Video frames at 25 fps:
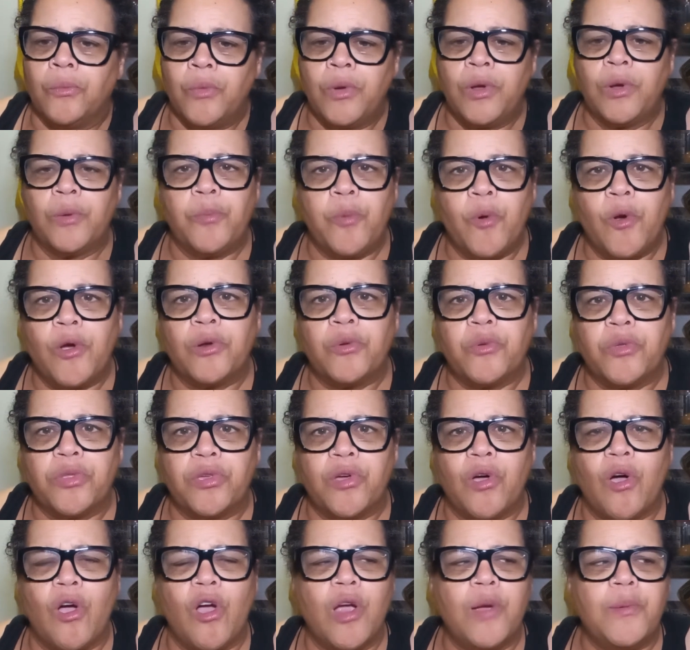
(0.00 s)
we are born
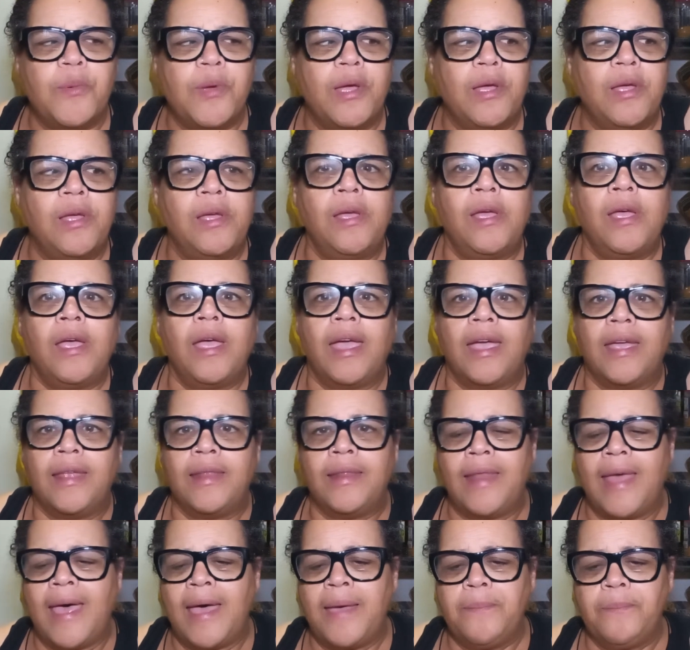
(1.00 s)
with karma,
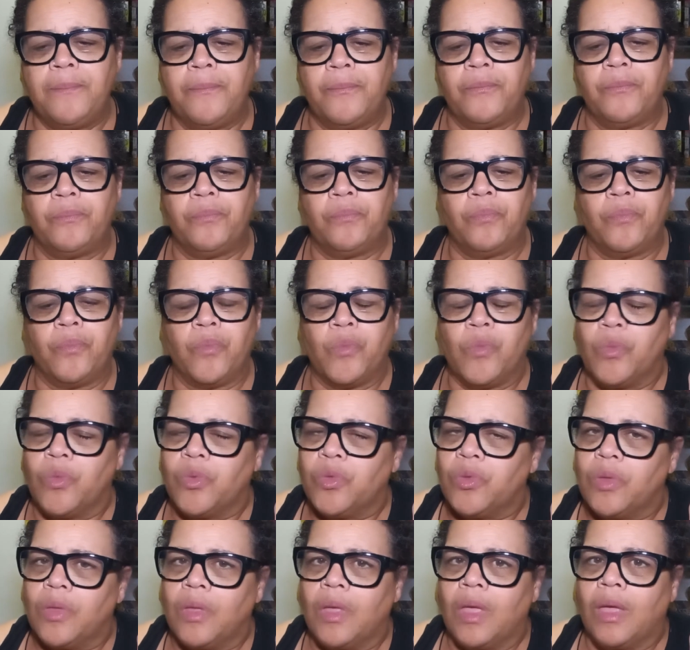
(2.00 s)
and that
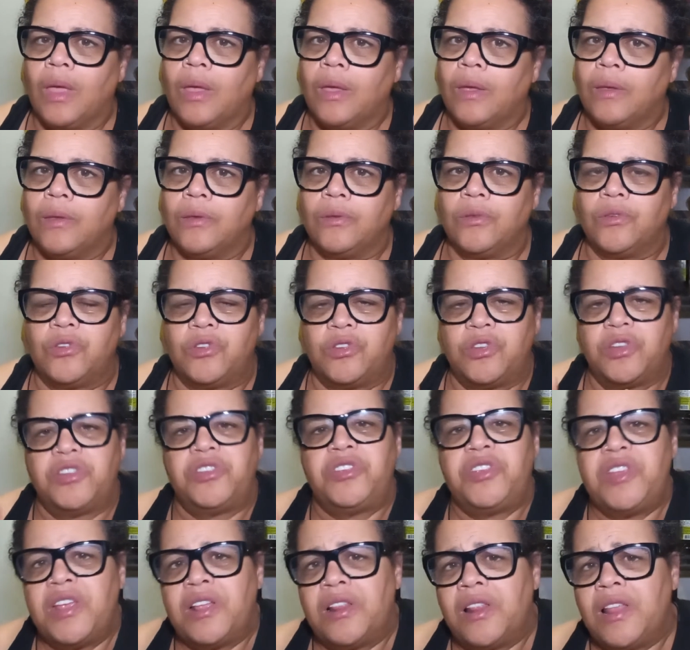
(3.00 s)

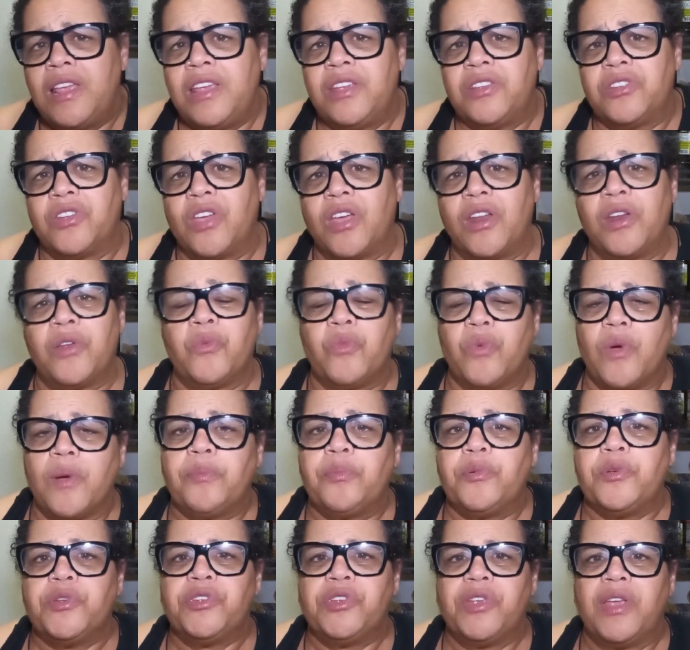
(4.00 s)
succinctly is going to
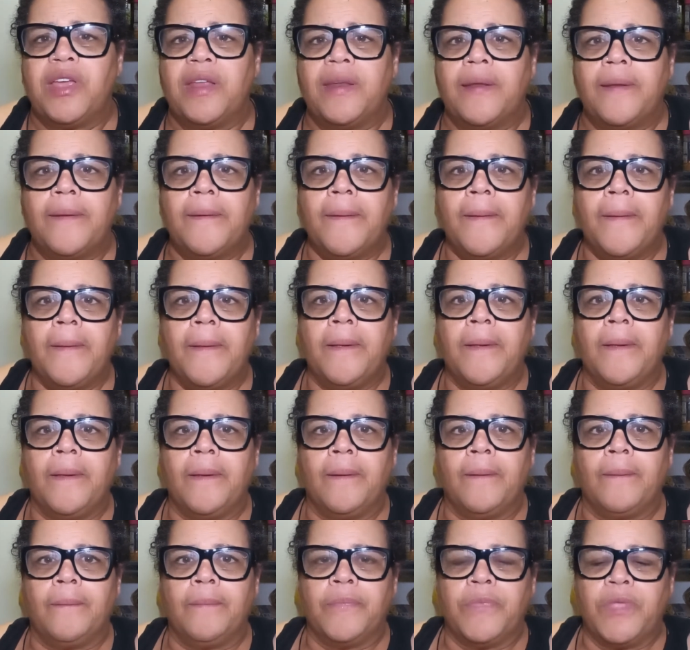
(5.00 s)
represent
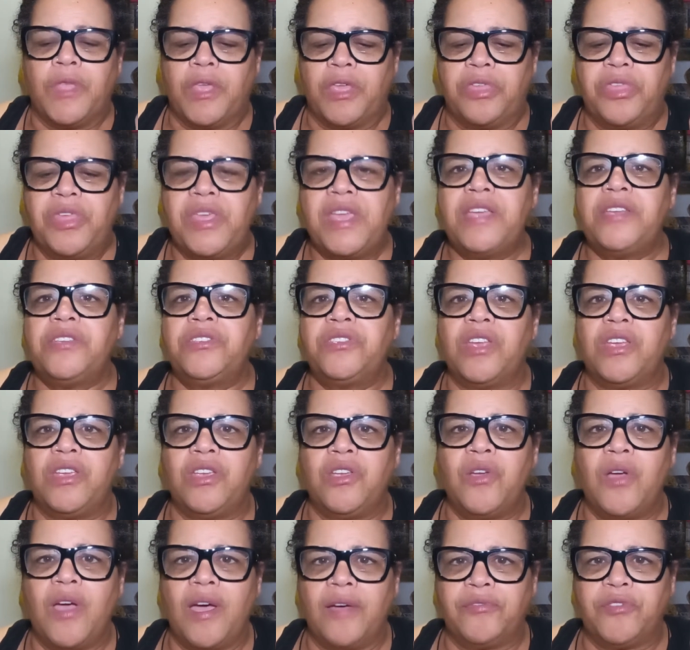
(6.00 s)
the things
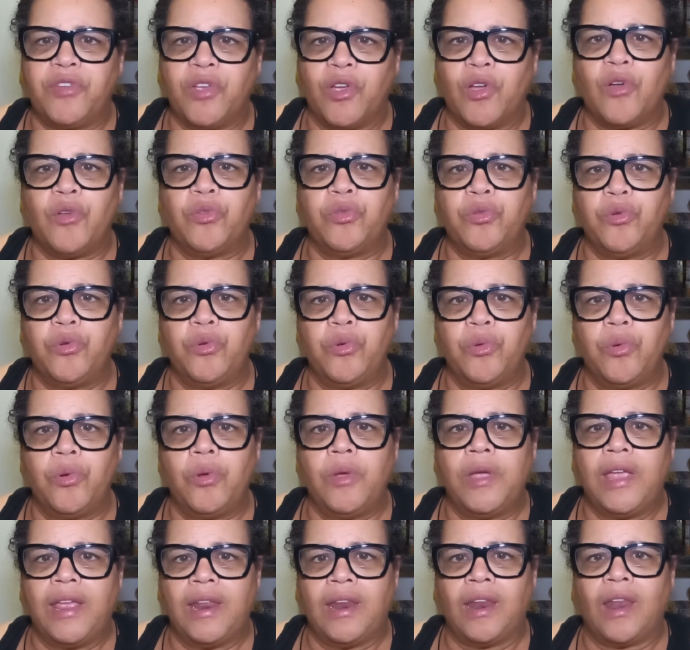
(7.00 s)
that you have to go
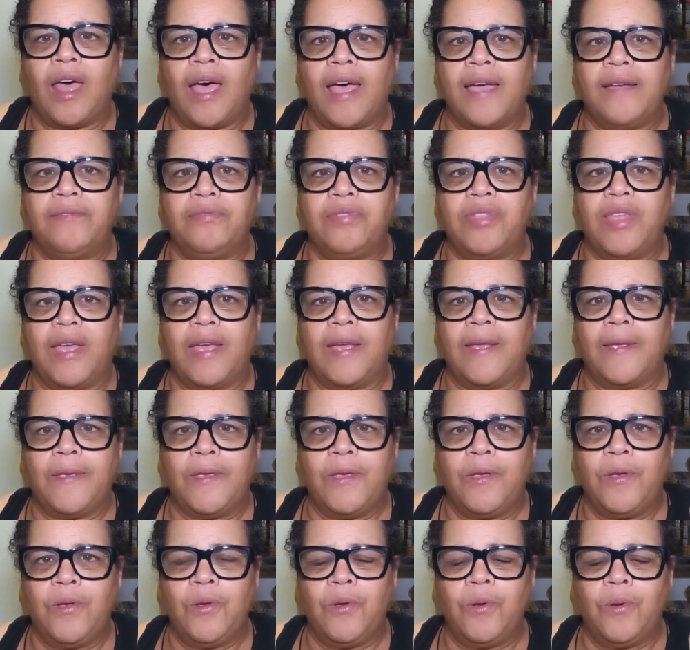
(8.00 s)
through in life that
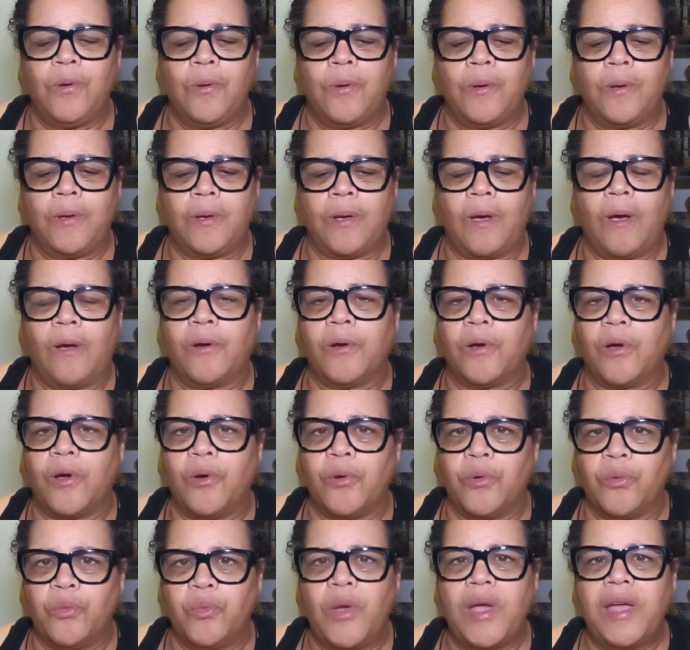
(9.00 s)
you are
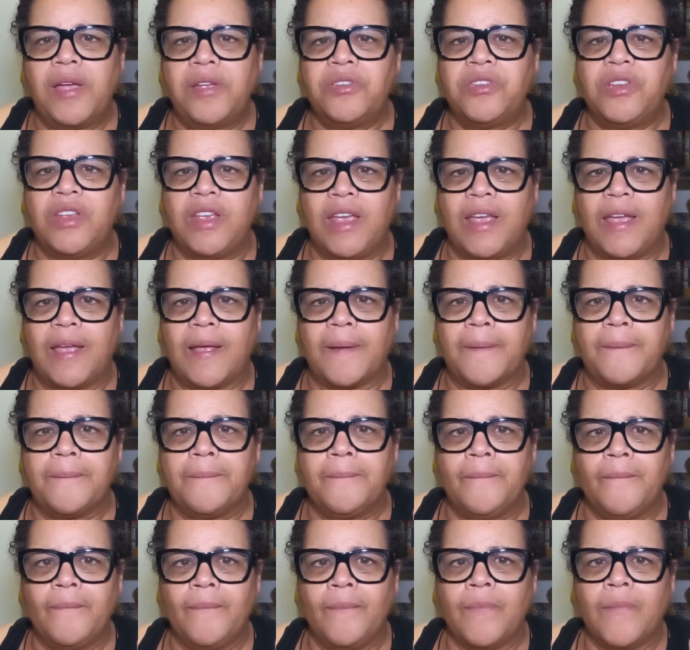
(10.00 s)
correcting